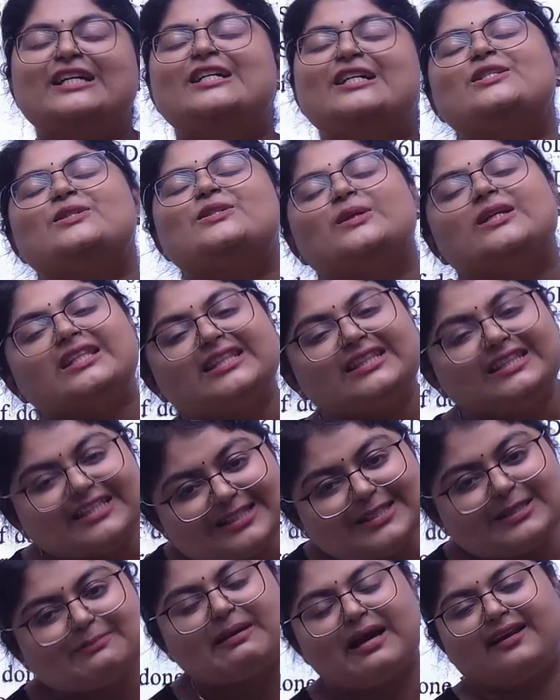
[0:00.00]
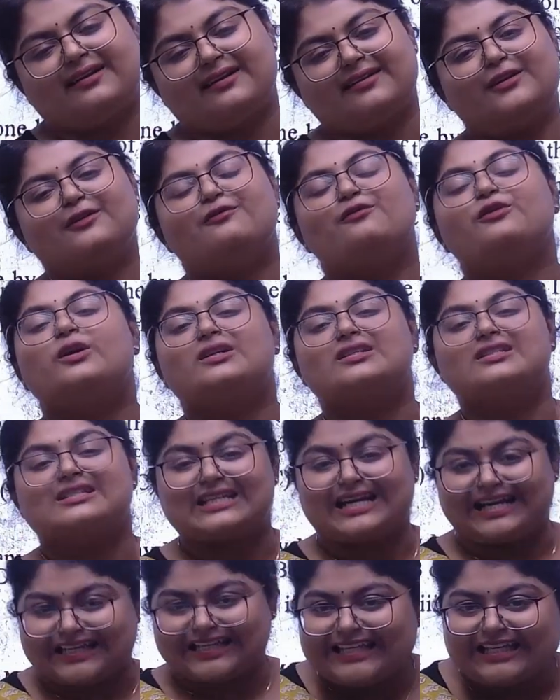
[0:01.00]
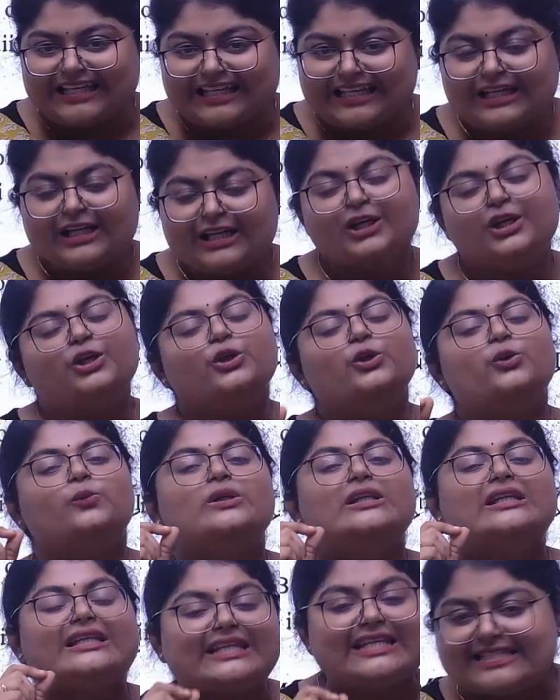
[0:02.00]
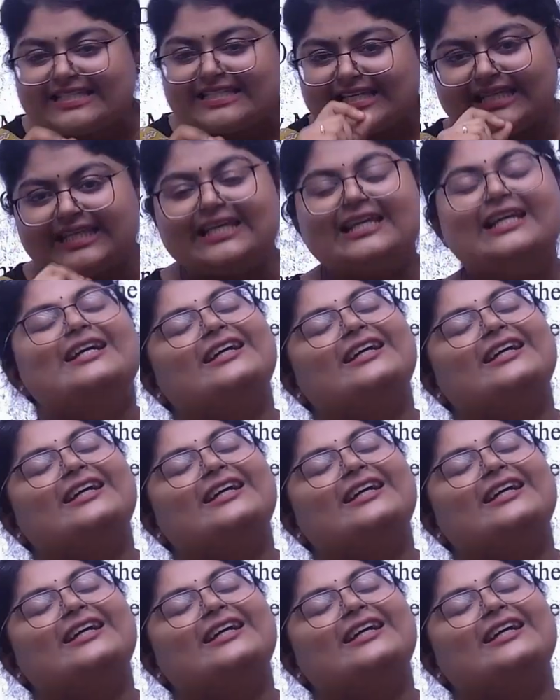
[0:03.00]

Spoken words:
So in this manner, if you are studying, you will easily